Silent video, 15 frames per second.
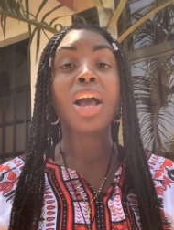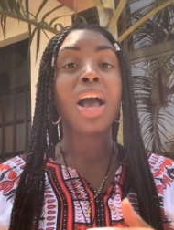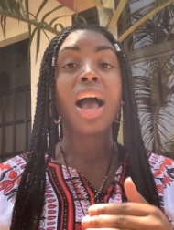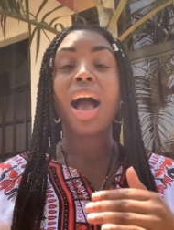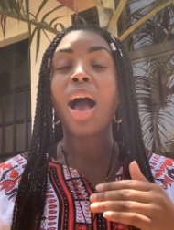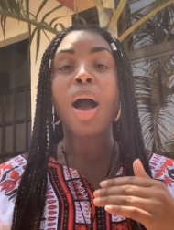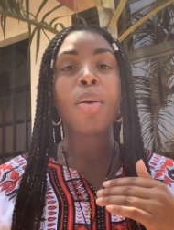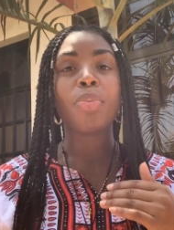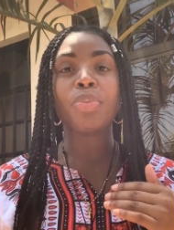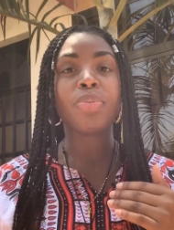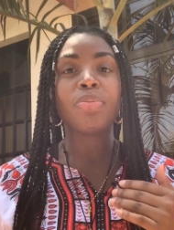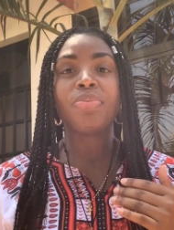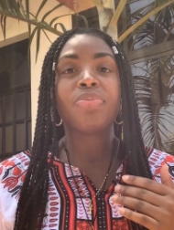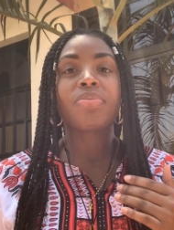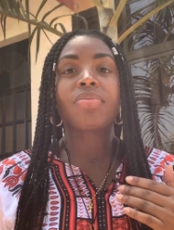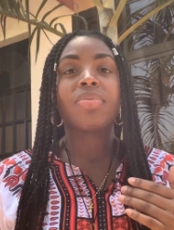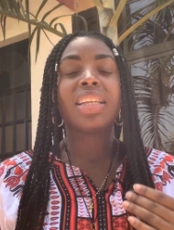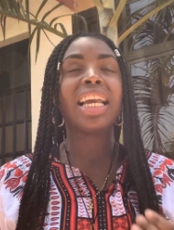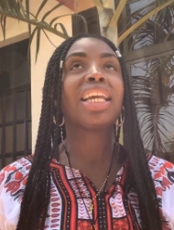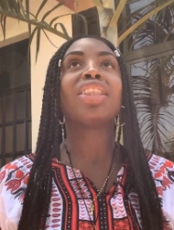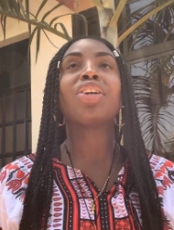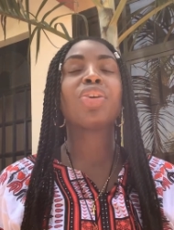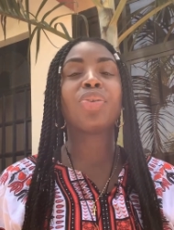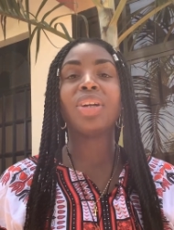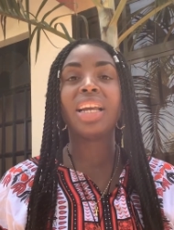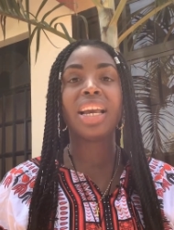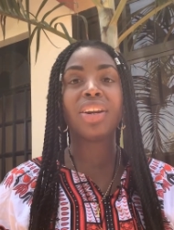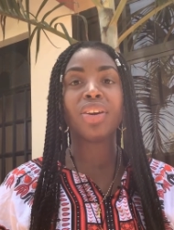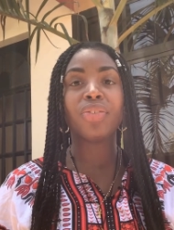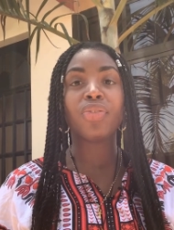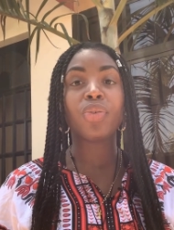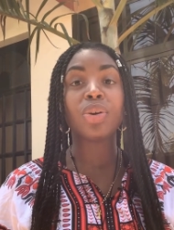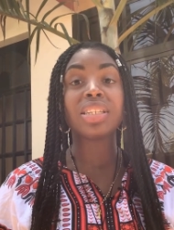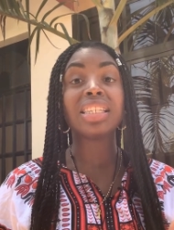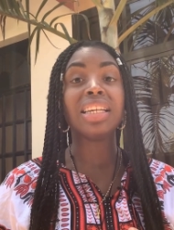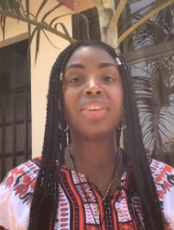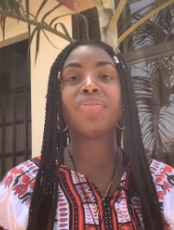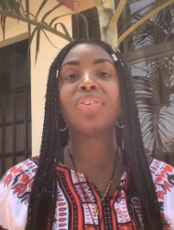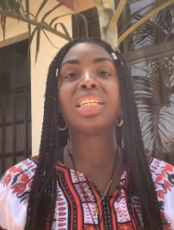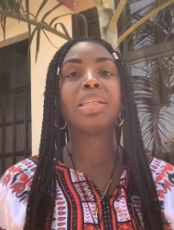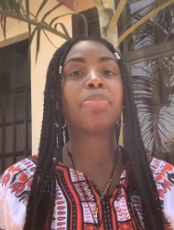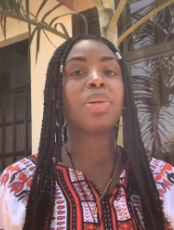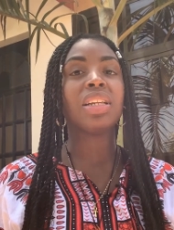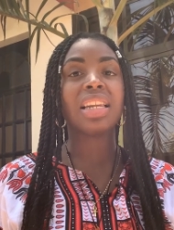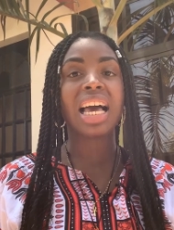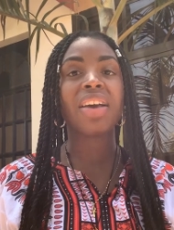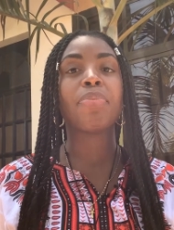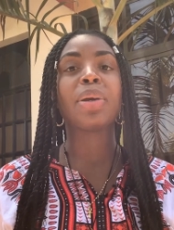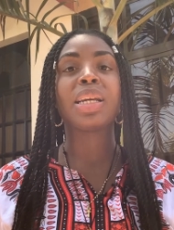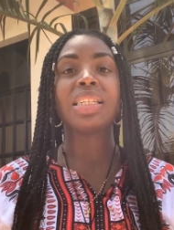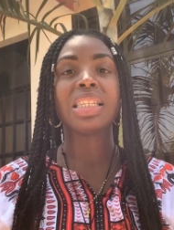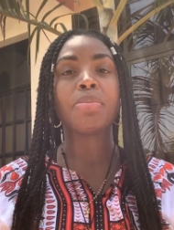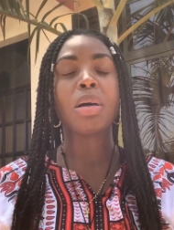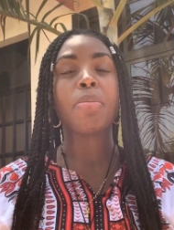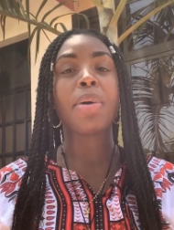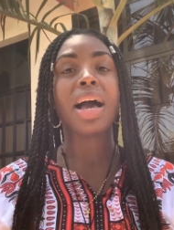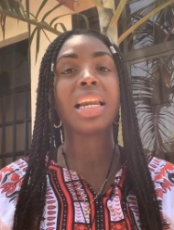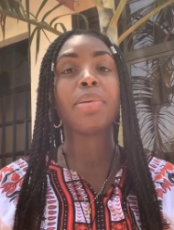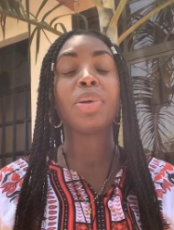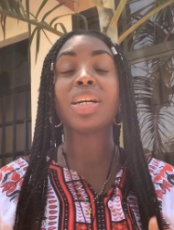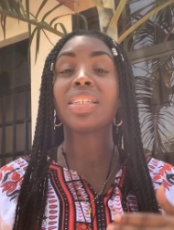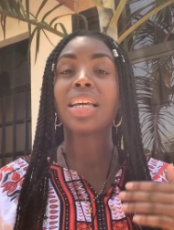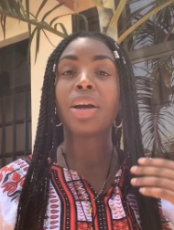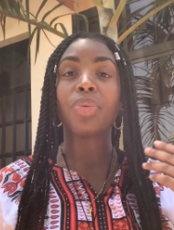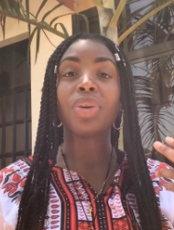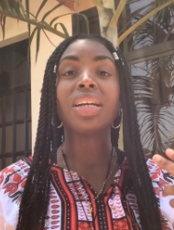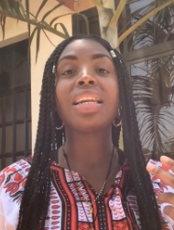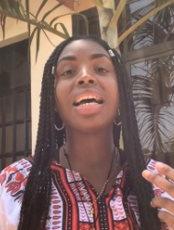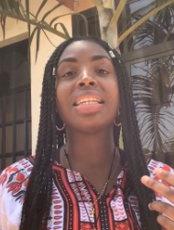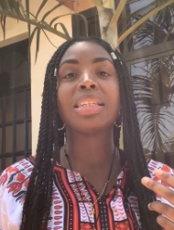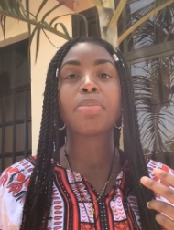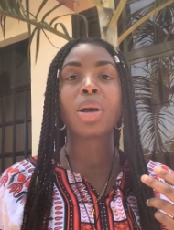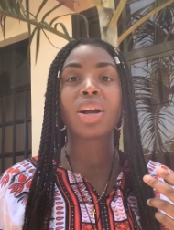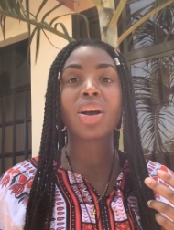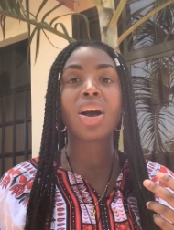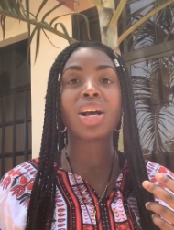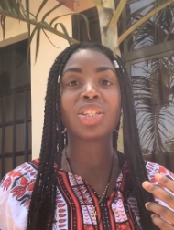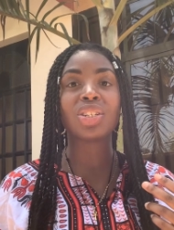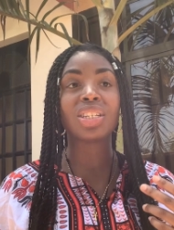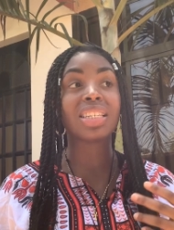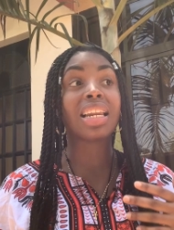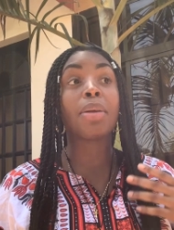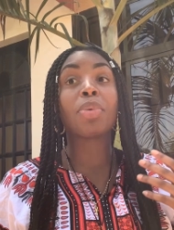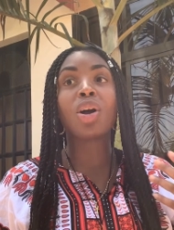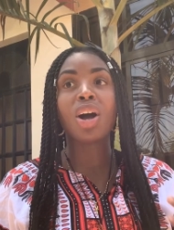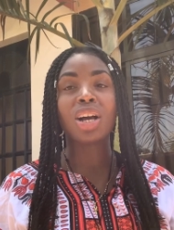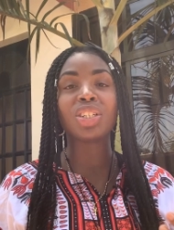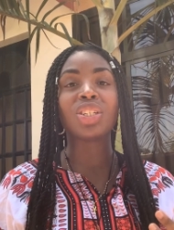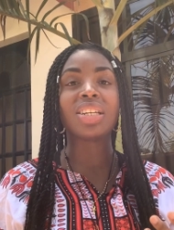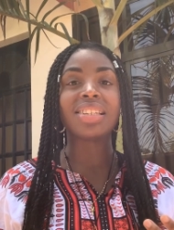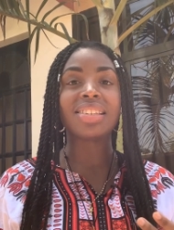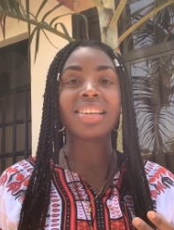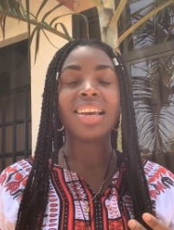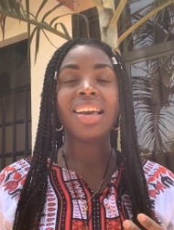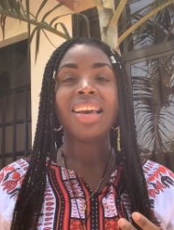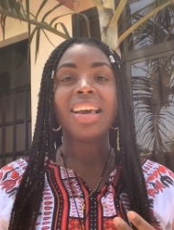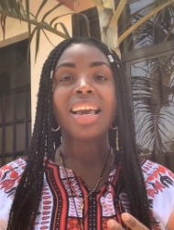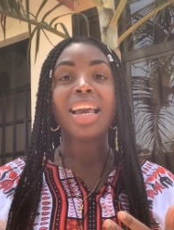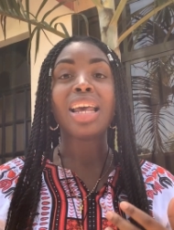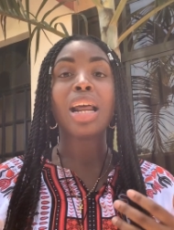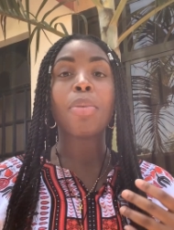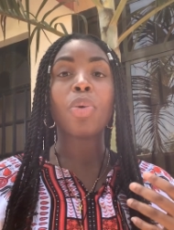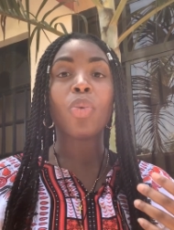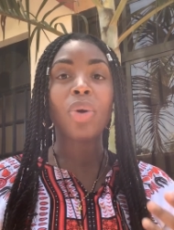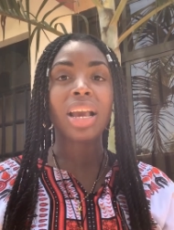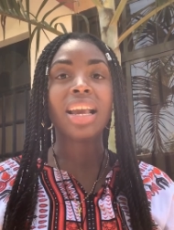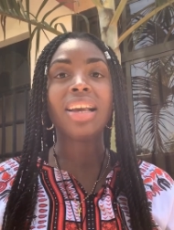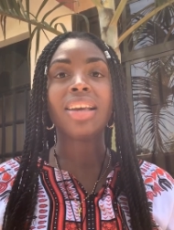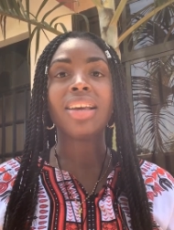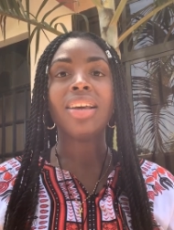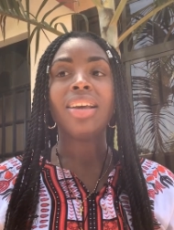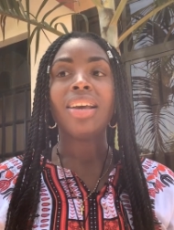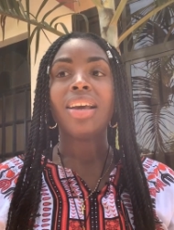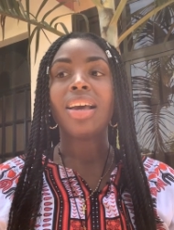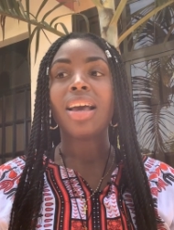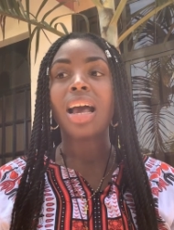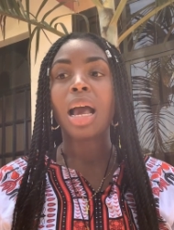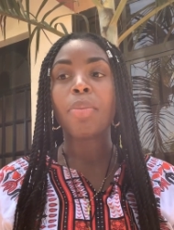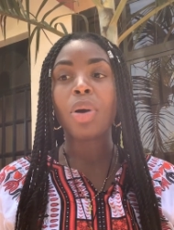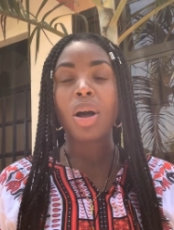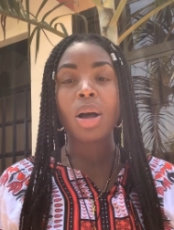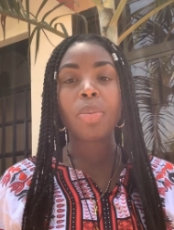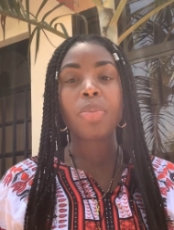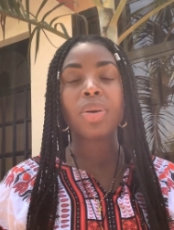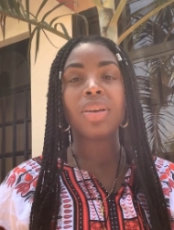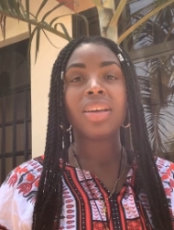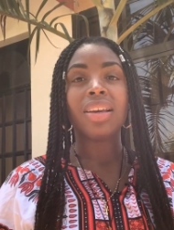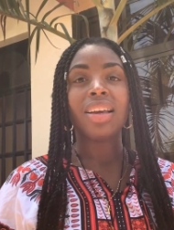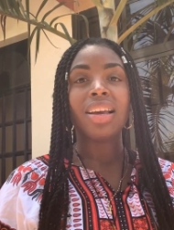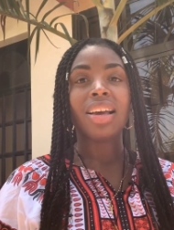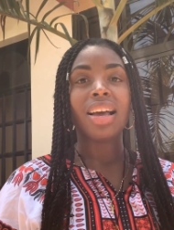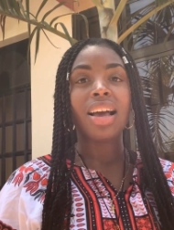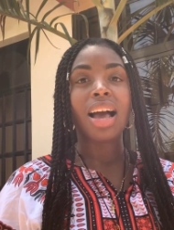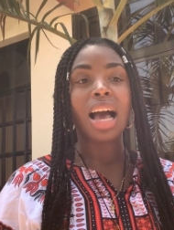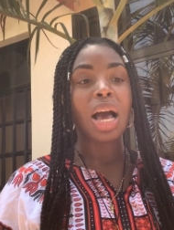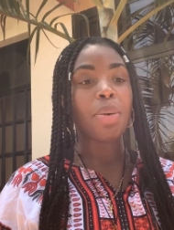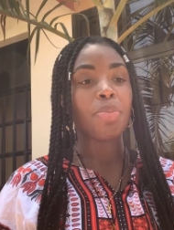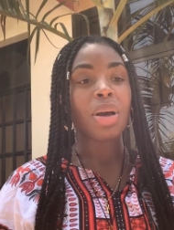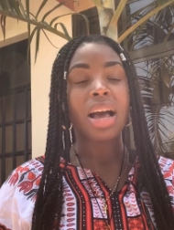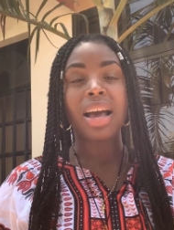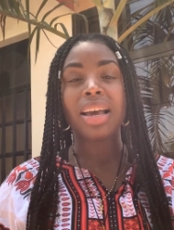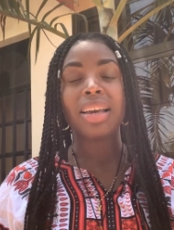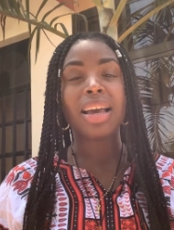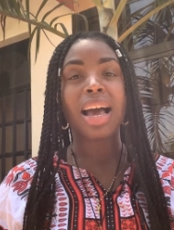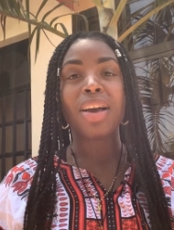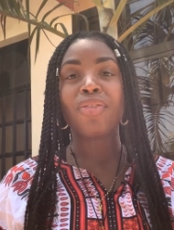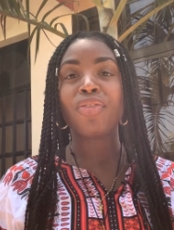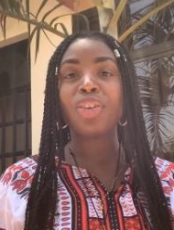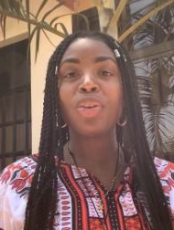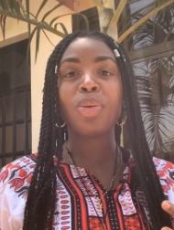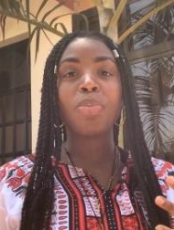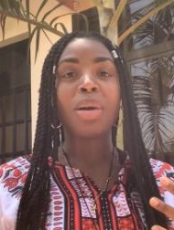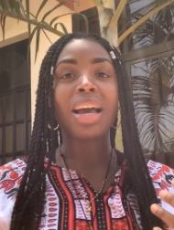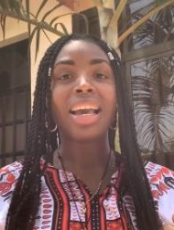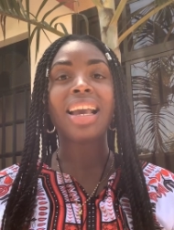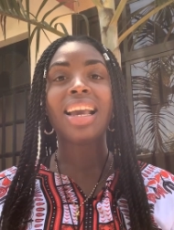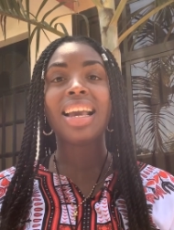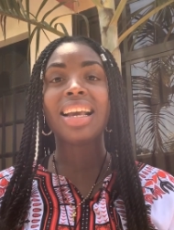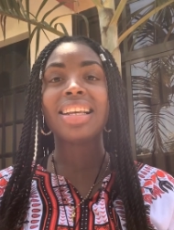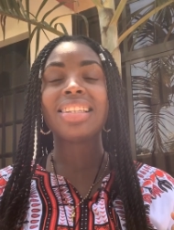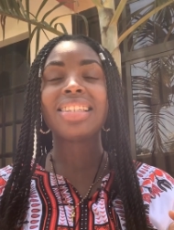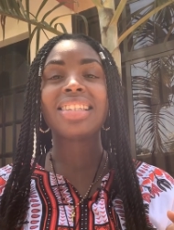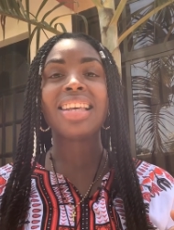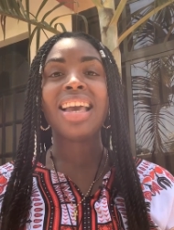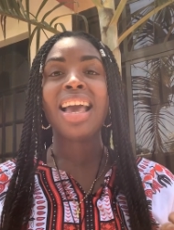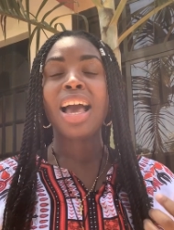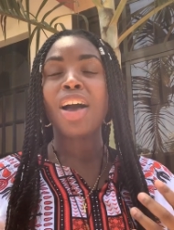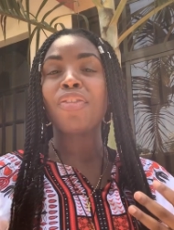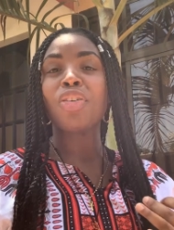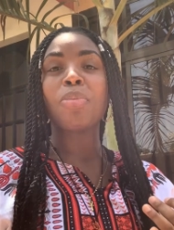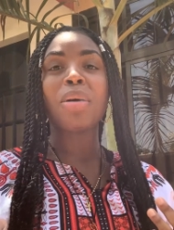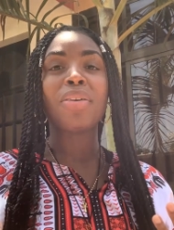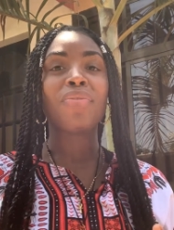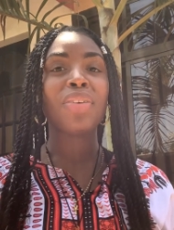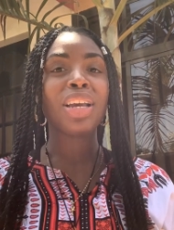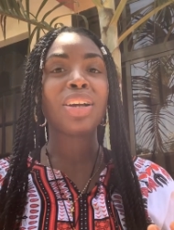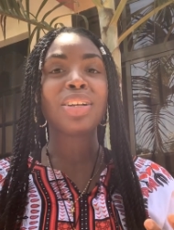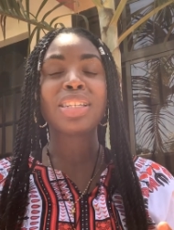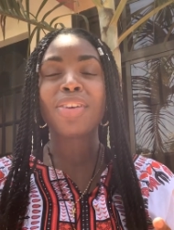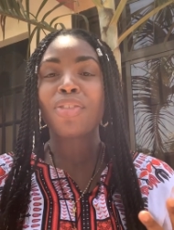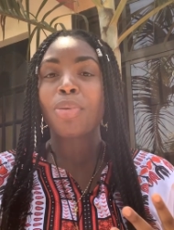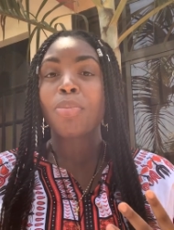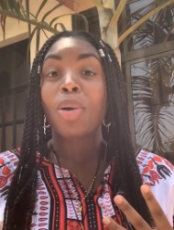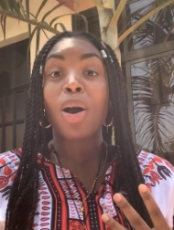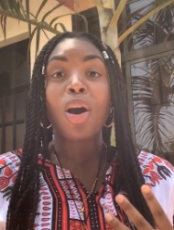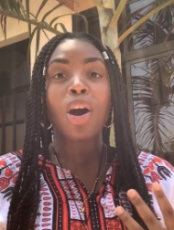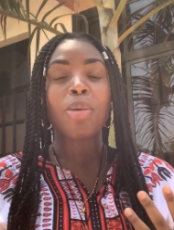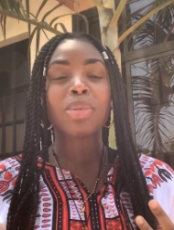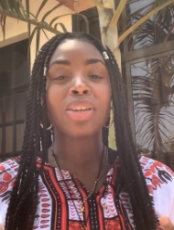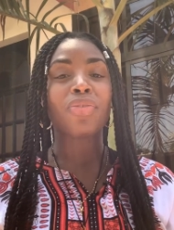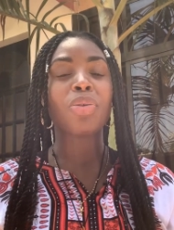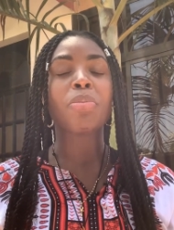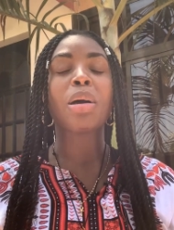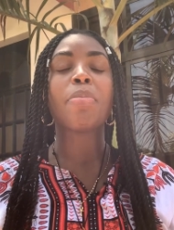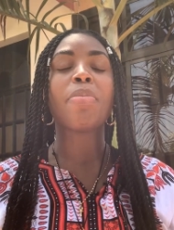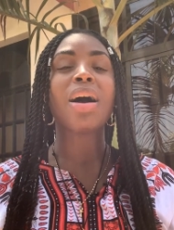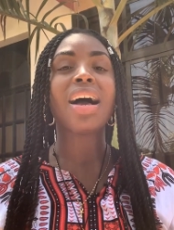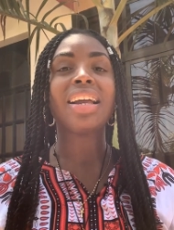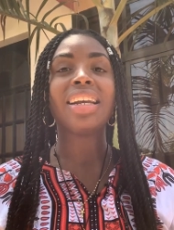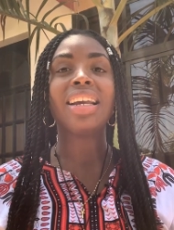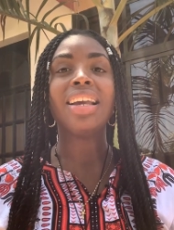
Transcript: I'm thanking the creator for seeing fit to put life back into my body because I realize in my conscience that I'm conscious and I'm awake, I'm up, I'm, I, I feel my hands, I feel my fingers, I feel my arms, I feel my body.